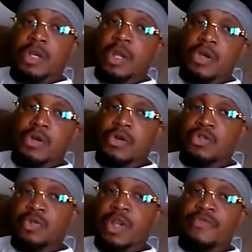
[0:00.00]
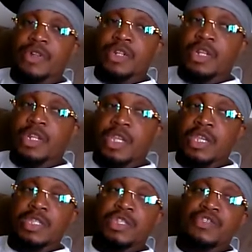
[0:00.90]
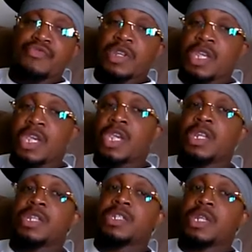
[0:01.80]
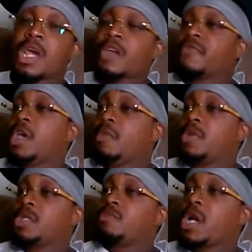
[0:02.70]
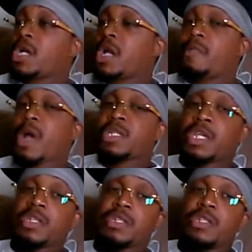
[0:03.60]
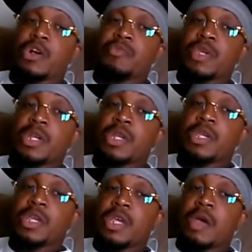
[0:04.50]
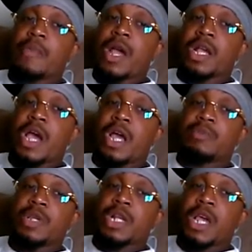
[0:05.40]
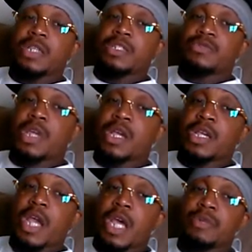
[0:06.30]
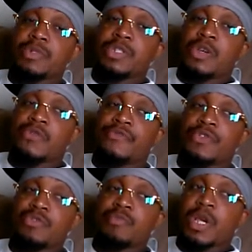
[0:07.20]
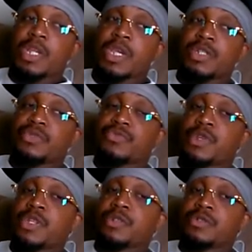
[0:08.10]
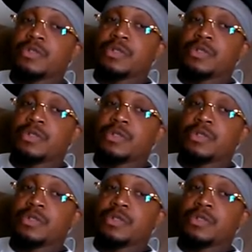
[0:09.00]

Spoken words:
clothes, whatever, the things that you need in this life. Because my teacher told me that in my economy class, he was like, economists don't view money as real.